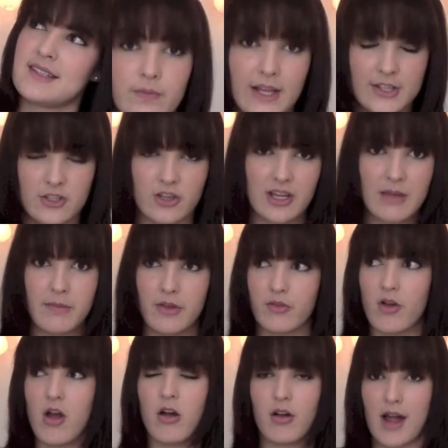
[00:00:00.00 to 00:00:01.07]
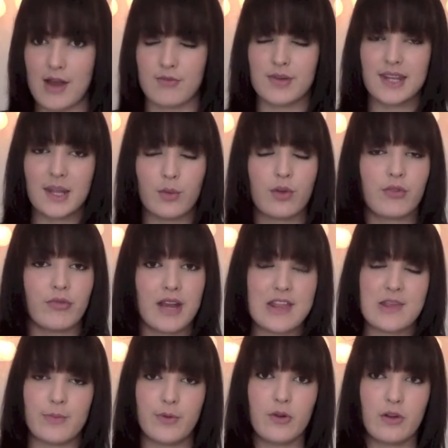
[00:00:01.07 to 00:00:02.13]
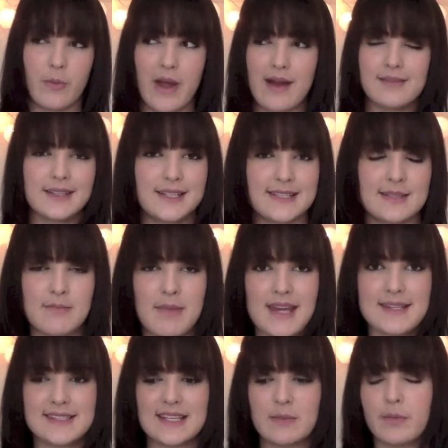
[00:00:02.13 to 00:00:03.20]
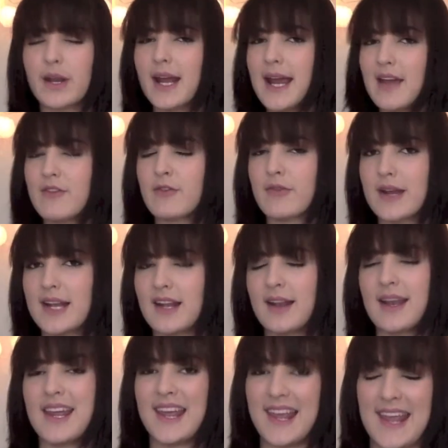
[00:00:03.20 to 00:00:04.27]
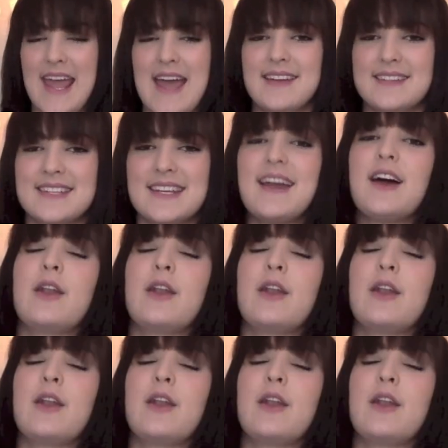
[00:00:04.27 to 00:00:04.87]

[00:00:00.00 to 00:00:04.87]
Like, don't get me wrong, I really want to read the book, apparently it's amazing, but I haven't read it yet.